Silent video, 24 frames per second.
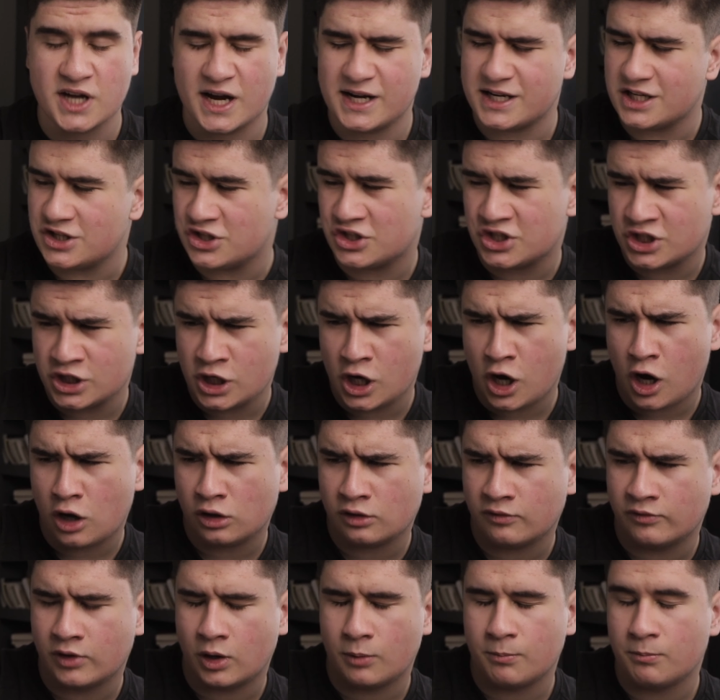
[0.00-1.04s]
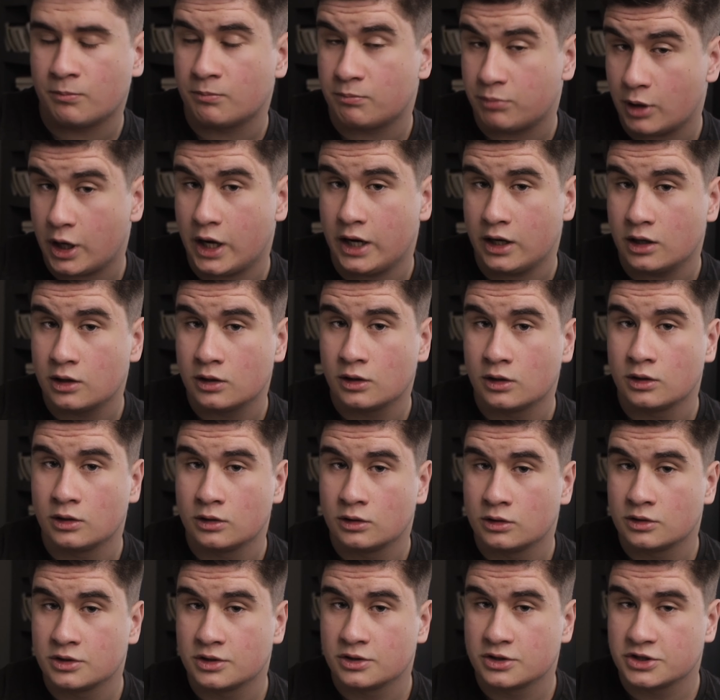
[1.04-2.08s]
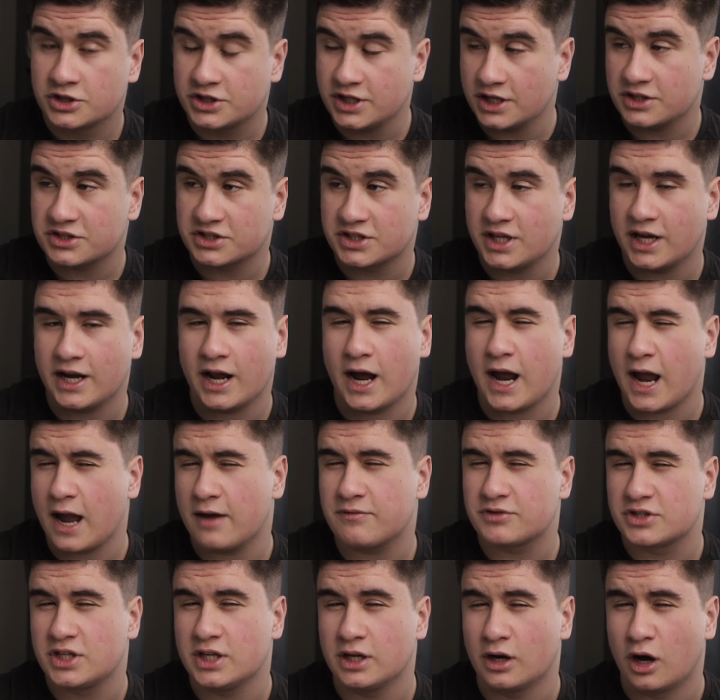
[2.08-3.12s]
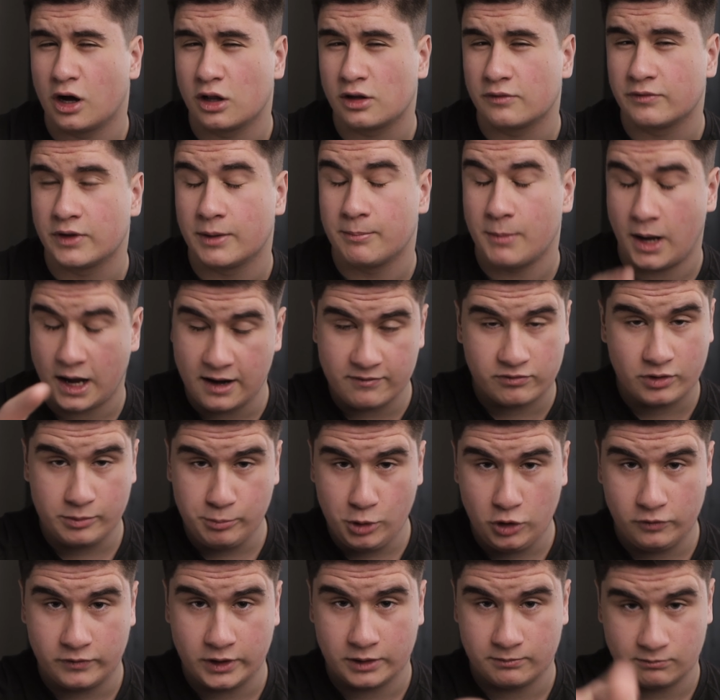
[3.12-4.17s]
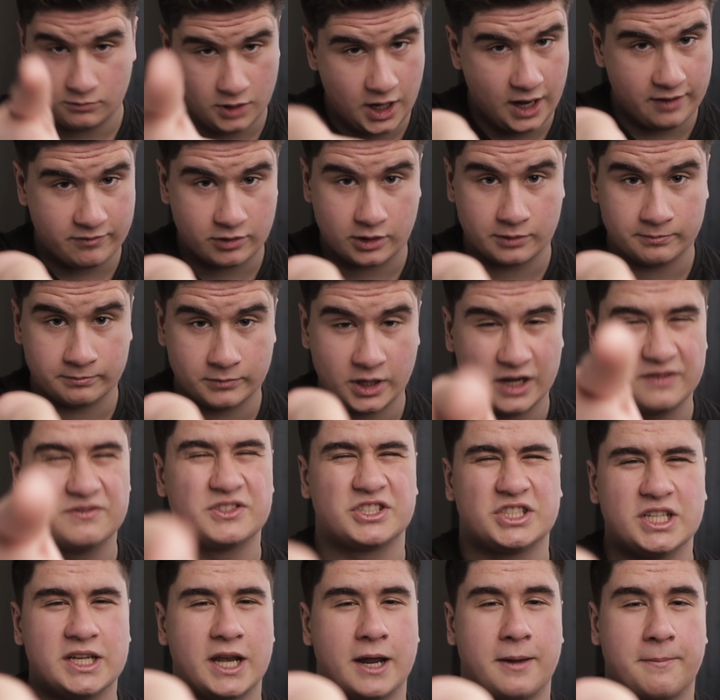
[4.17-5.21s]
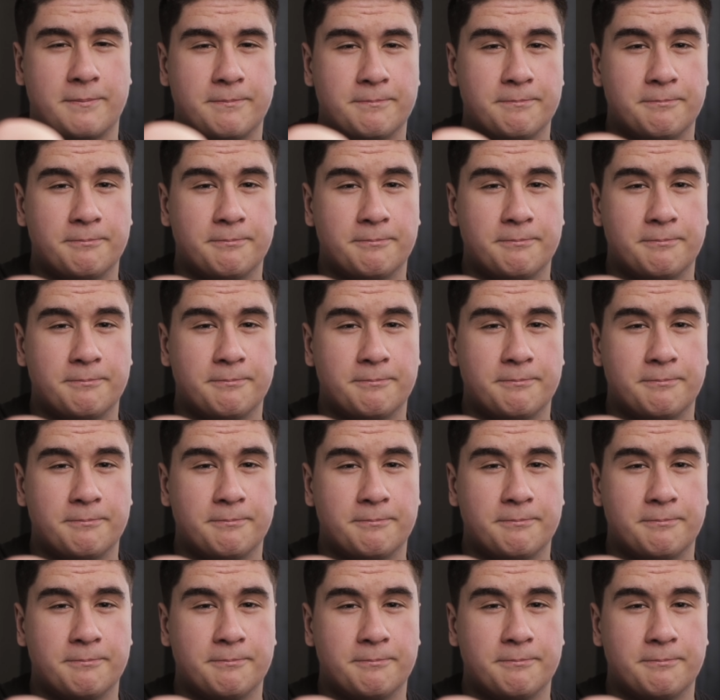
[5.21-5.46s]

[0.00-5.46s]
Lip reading: I didn't see all of them, but since then I have seen all of them. Every movie, ever. I've seen it.